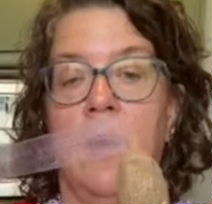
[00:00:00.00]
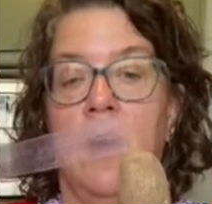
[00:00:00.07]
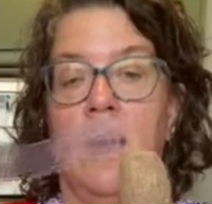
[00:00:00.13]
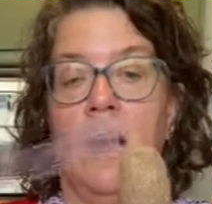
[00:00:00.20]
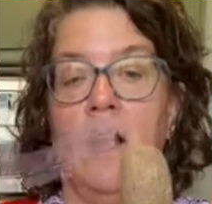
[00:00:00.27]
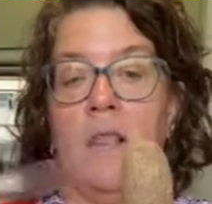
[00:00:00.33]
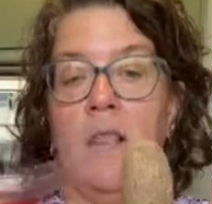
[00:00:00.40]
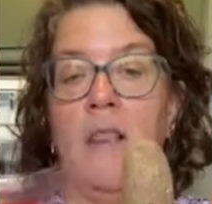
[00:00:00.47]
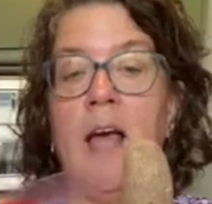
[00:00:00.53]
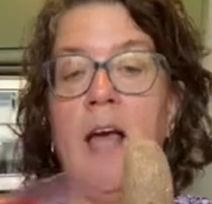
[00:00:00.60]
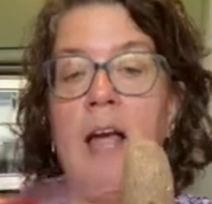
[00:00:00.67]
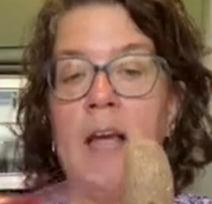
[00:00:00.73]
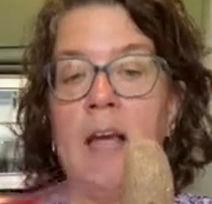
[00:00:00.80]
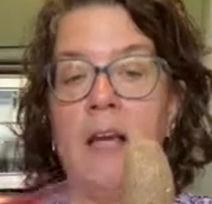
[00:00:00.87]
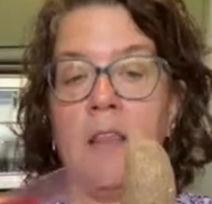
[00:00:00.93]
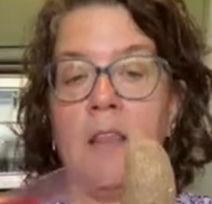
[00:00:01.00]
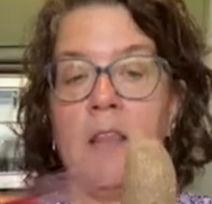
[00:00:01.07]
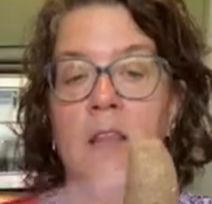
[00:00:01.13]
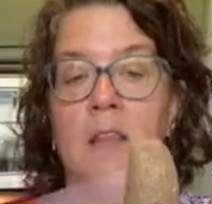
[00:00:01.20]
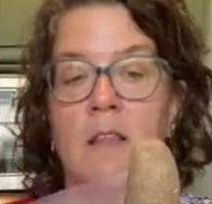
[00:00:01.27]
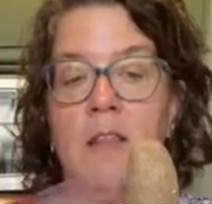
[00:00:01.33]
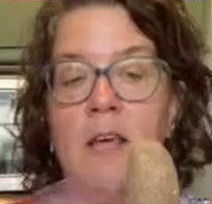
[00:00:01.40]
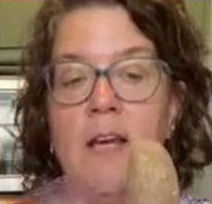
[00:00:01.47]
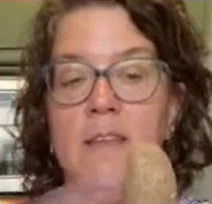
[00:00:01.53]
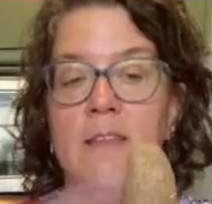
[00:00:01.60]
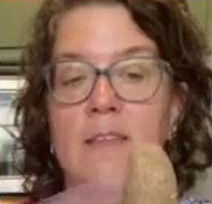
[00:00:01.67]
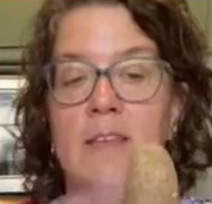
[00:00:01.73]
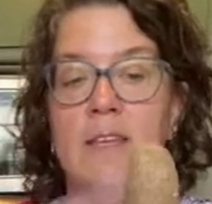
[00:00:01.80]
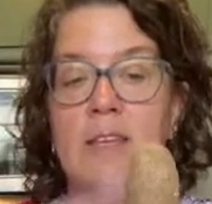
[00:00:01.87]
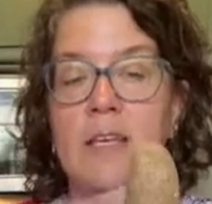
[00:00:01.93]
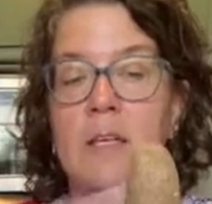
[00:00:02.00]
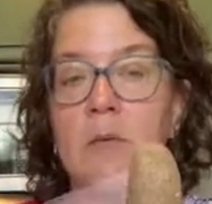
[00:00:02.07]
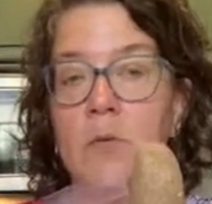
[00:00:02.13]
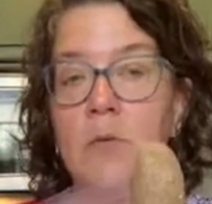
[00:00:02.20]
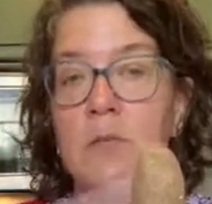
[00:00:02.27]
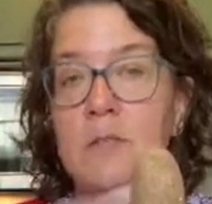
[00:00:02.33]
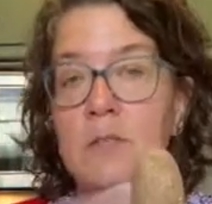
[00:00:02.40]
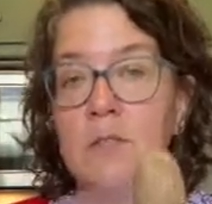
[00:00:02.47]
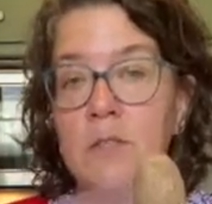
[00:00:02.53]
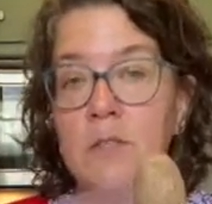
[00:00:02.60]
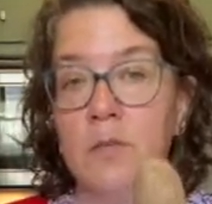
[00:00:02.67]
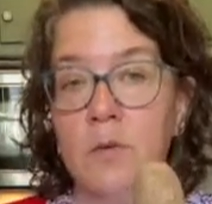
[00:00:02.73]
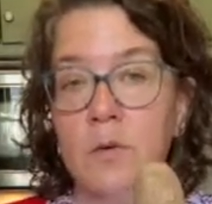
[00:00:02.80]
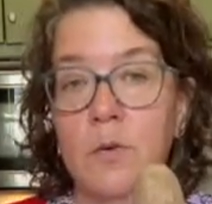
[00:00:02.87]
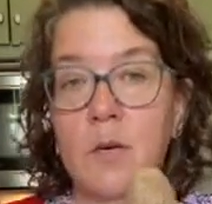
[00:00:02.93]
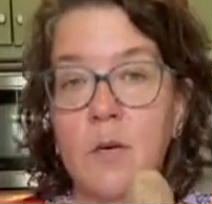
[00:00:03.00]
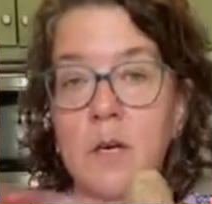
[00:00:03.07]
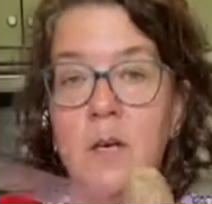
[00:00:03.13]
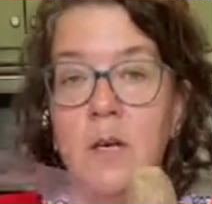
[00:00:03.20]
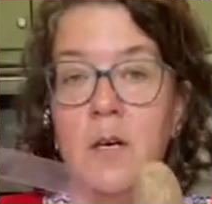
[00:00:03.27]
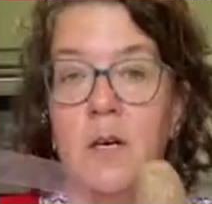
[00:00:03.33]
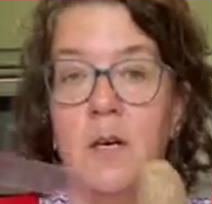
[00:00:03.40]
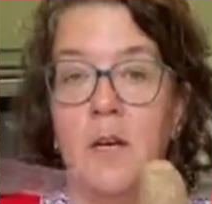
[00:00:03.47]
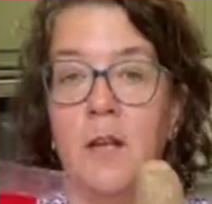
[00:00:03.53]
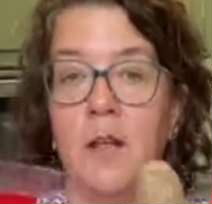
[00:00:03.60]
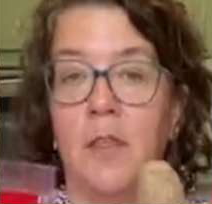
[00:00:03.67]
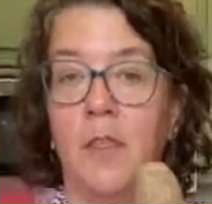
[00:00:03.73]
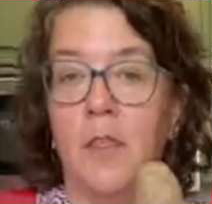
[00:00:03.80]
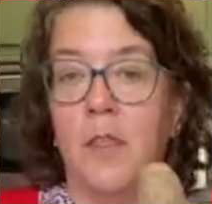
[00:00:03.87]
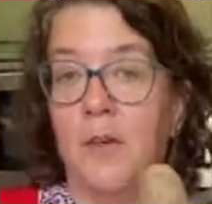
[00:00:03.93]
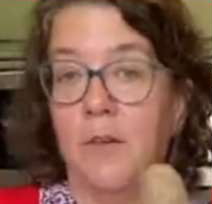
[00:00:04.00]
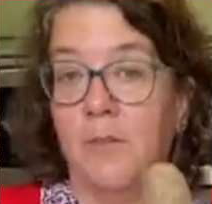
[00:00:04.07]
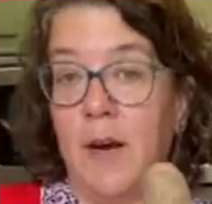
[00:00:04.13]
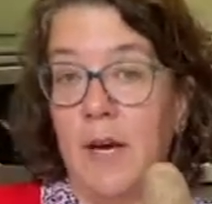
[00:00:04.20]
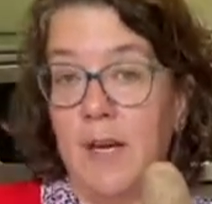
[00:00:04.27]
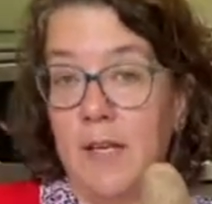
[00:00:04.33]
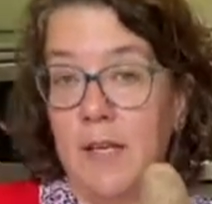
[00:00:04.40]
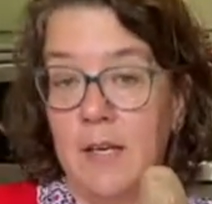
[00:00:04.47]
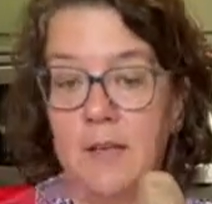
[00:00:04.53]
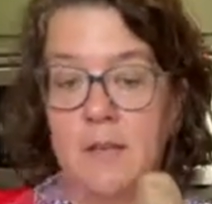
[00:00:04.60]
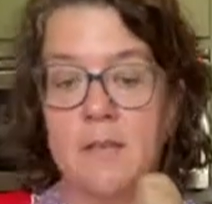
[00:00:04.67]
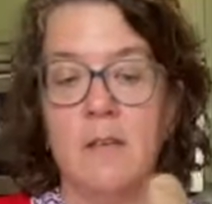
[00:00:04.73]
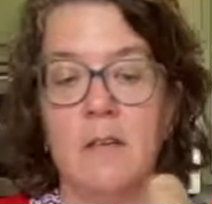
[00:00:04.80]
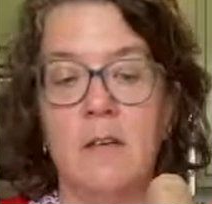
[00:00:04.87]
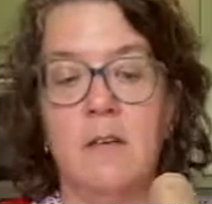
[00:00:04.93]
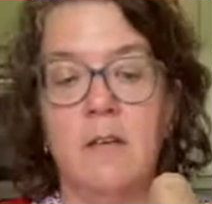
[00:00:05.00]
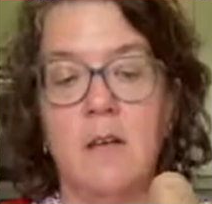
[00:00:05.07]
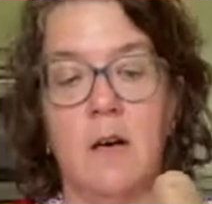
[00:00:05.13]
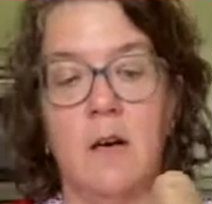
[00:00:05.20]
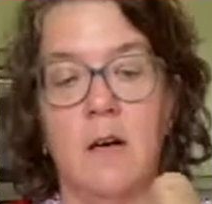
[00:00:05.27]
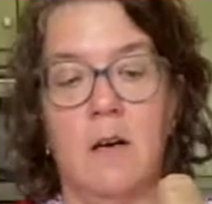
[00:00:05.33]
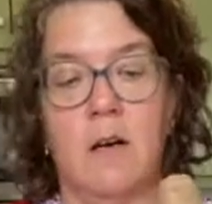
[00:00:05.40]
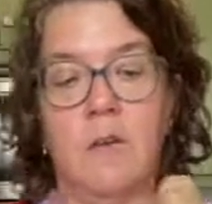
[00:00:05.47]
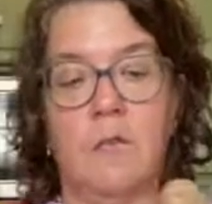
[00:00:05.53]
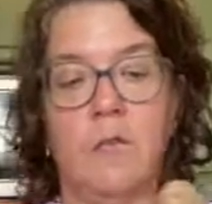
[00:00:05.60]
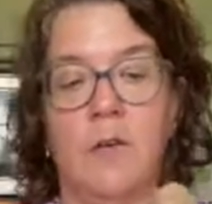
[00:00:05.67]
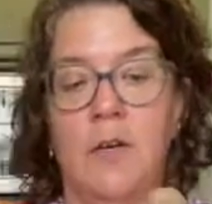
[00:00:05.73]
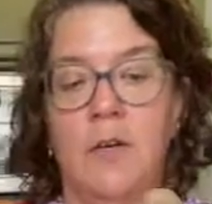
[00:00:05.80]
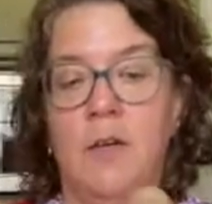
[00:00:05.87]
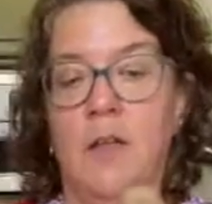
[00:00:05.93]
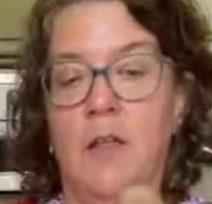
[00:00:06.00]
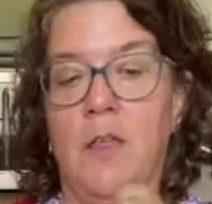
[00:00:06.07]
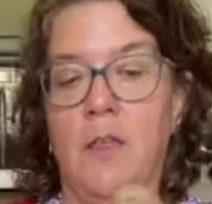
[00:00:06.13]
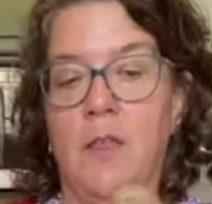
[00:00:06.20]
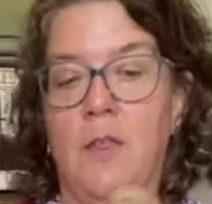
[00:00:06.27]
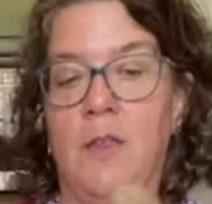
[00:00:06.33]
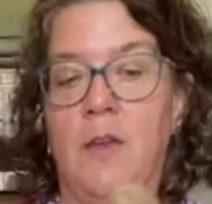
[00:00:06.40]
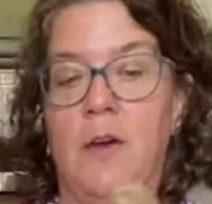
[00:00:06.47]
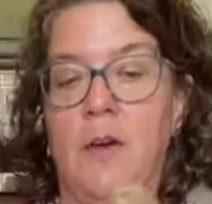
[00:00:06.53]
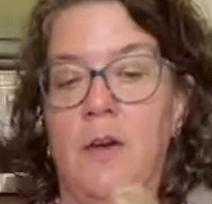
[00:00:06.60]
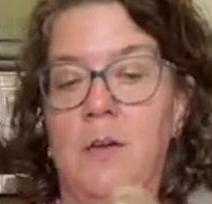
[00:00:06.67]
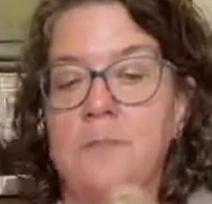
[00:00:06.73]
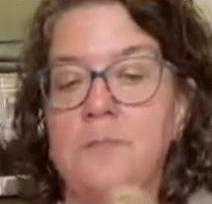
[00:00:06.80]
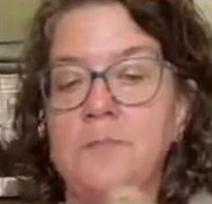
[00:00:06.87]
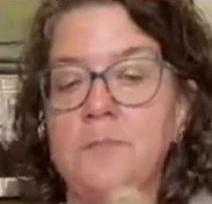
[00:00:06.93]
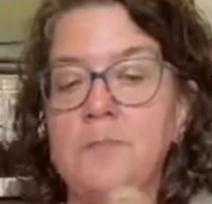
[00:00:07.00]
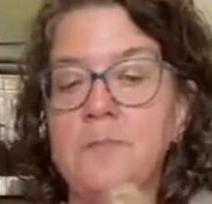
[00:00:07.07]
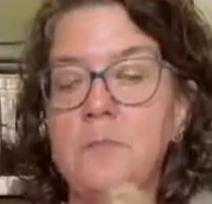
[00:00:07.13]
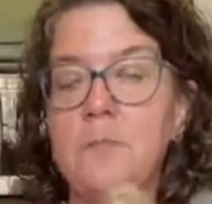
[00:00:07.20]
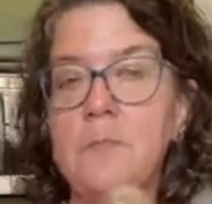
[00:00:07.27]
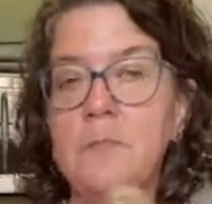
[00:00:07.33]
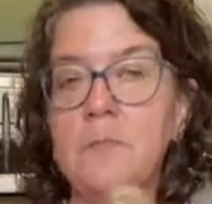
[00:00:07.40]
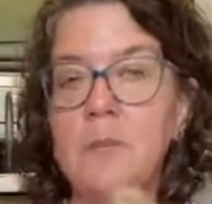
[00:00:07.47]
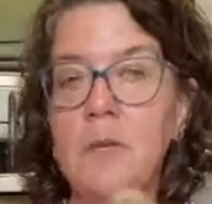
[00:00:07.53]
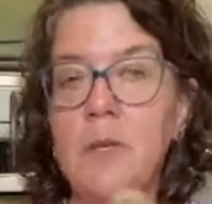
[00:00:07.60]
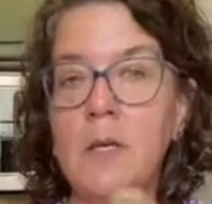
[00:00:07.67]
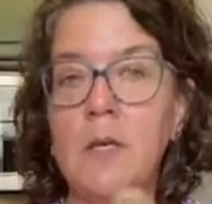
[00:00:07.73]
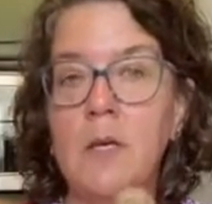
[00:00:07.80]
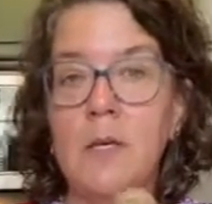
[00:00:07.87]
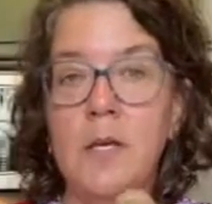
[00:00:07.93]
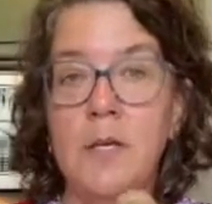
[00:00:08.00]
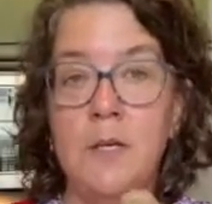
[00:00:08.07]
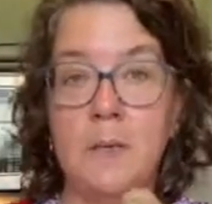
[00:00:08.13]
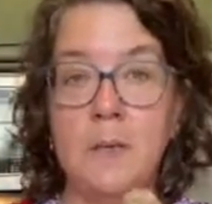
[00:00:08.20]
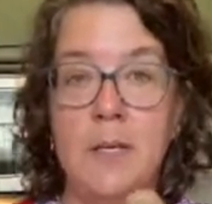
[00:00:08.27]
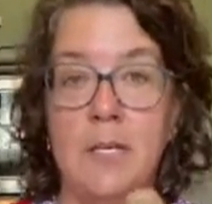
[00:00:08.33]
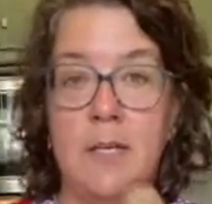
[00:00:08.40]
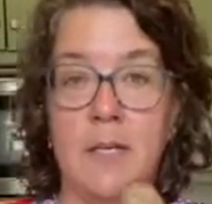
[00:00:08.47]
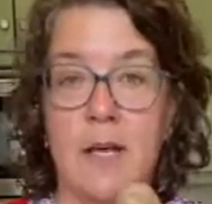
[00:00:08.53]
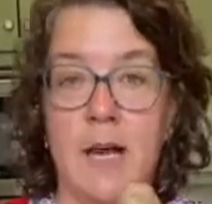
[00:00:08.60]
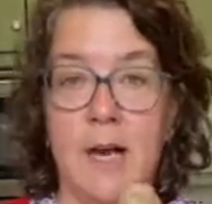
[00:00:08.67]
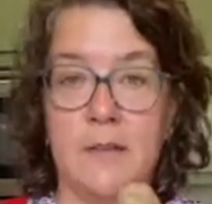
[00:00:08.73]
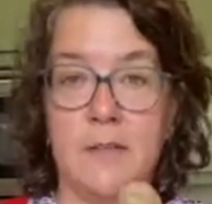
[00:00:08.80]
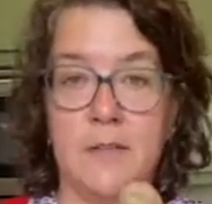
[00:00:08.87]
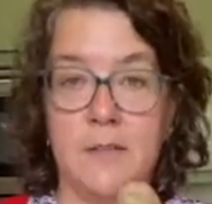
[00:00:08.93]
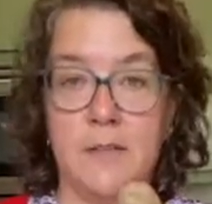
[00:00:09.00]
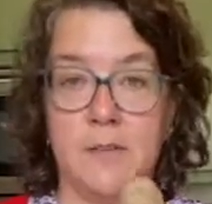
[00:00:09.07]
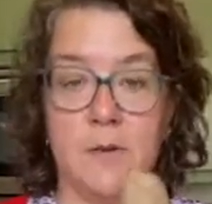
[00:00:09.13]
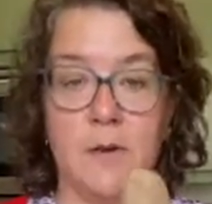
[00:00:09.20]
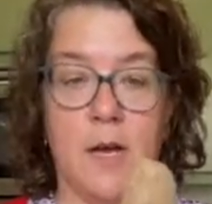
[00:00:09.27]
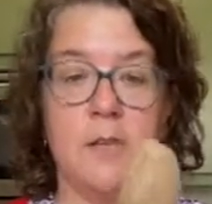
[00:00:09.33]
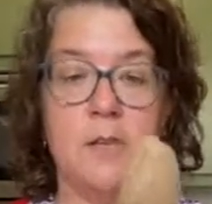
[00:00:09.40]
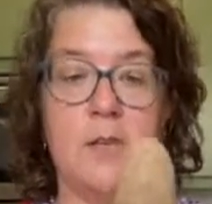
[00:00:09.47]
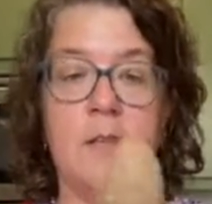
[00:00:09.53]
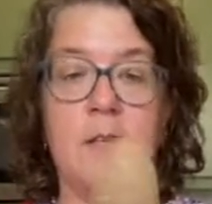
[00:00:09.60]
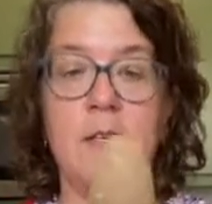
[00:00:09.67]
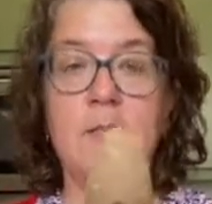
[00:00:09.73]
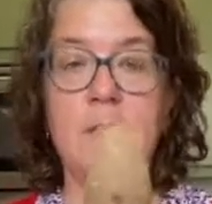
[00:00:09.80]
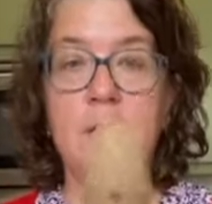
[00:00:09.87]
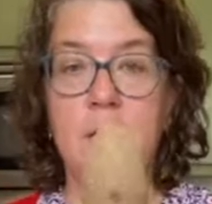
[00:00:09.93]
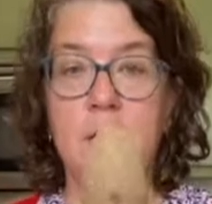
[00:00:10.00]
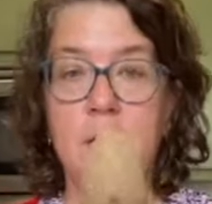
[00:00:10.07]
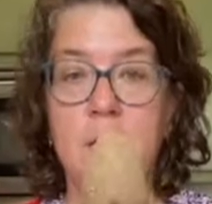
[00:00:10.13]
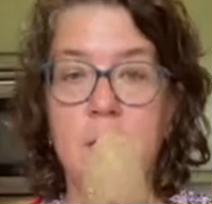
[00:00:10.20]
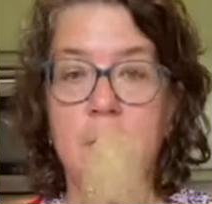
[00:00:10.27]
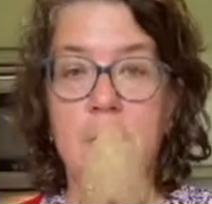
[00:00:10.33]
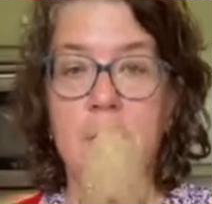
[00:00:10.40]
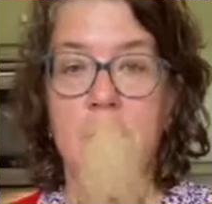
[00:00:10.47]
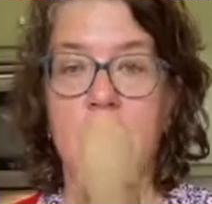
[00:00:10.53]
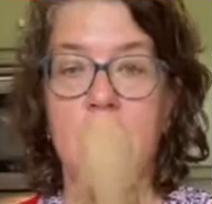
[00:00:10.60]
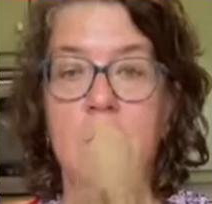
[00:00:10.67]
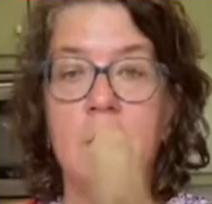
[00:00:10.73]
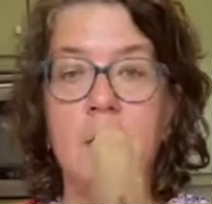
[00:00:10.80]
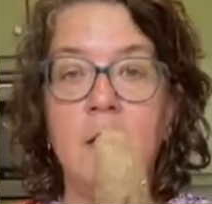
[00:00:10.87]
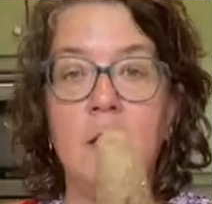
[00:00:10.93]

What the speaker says: a length that is equal to the radius of the intermediate axis. Okay, so this is intermediate.